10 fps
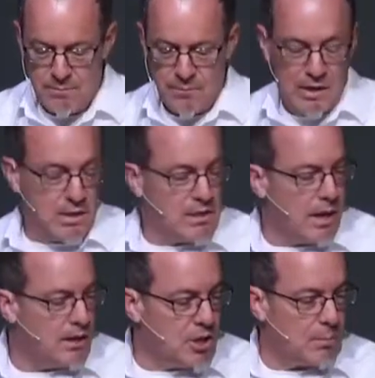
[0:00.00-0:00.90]
He says
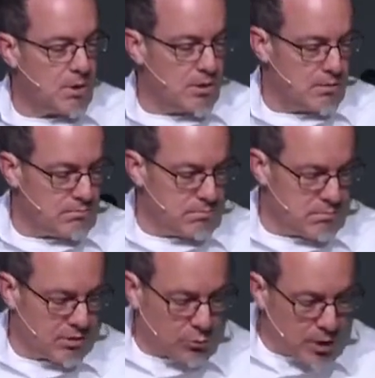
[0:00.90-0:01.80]
down in chapter
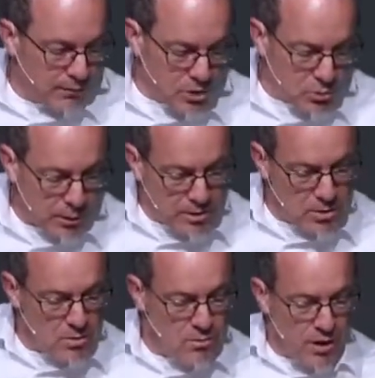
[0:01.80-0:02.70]
3, verse
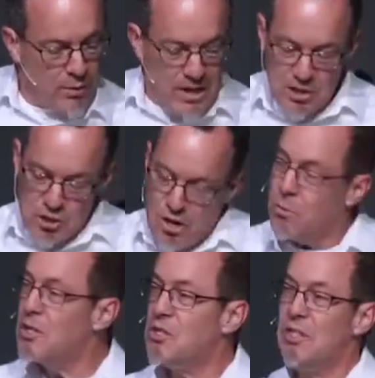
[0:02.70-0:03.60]
22 there is no
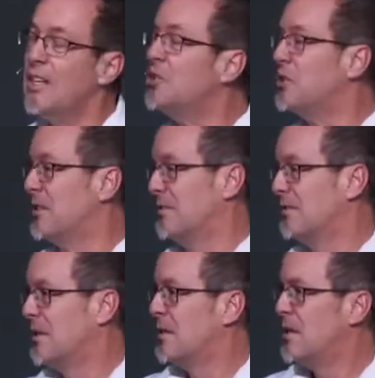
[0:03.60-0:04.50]
distinction.
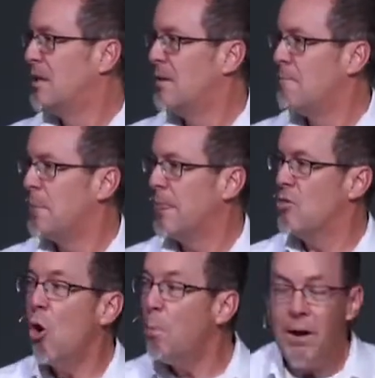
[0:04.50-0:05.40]

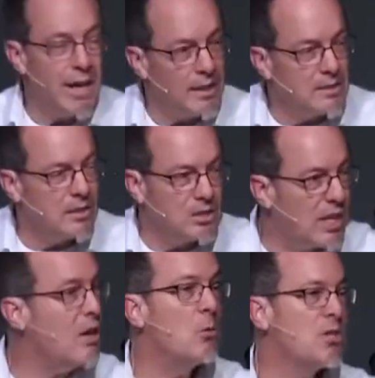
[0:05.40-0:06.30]
Nobody has
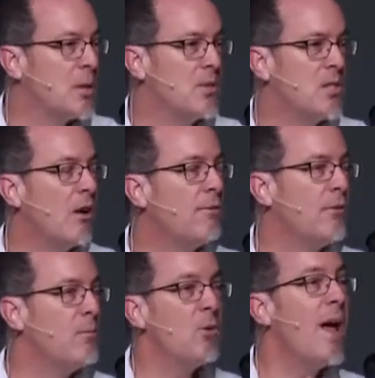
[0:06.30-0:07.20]
distinguished himself
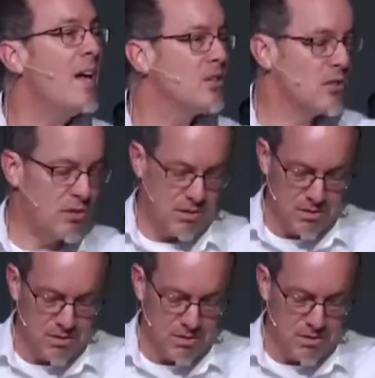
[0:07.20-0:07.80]
from the rest.